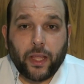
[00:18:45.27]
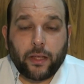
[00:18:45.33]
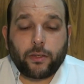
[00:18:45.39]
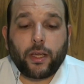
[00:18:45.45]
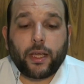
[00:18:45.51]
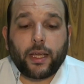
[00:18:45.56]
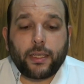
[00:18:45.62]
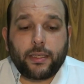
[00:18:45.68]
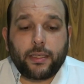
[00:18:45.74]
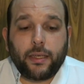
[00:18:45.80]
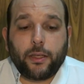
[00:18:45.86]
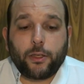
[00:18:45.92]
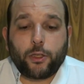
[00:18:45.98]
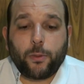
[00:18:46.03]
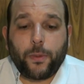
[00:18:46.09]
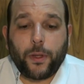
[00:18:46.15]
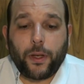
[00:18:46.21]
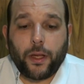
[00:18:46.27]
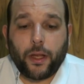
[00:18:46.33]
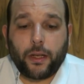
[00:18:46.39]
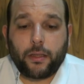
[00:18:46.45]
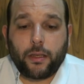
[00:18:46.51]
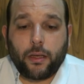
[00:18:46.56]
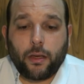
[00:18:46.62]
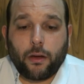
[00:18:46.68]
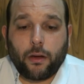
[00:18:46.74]
So you can see the
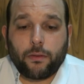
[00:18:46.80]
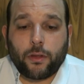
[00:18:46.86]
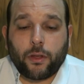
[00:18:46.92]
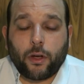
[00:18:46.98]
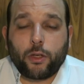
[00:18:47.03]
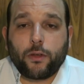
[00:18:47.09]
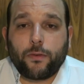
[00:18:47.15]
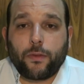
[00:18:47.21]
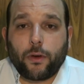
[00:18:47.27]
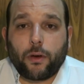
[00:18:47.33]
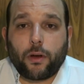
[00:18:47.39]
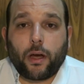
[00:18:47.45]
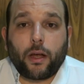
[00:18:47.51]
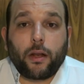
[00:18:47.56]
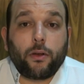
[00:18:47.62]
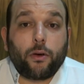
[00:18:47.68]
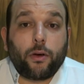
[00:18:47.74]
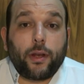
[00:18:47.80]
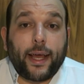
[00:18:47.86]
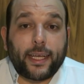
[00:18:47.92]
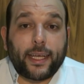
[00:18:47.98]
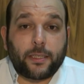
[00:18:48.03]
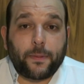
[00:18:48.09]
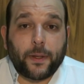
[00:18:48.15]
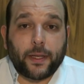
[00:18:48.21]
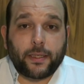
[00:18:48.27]
superiority of the knowledge of the Quran in all
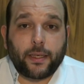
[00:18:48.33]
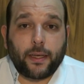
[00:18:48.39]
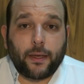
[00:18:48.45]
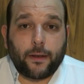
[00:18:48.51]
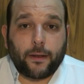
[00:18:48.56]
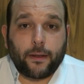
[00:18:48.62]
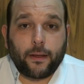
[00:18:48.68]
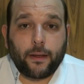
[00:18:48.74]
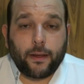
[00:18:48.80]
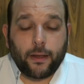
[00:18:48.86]
aspects here.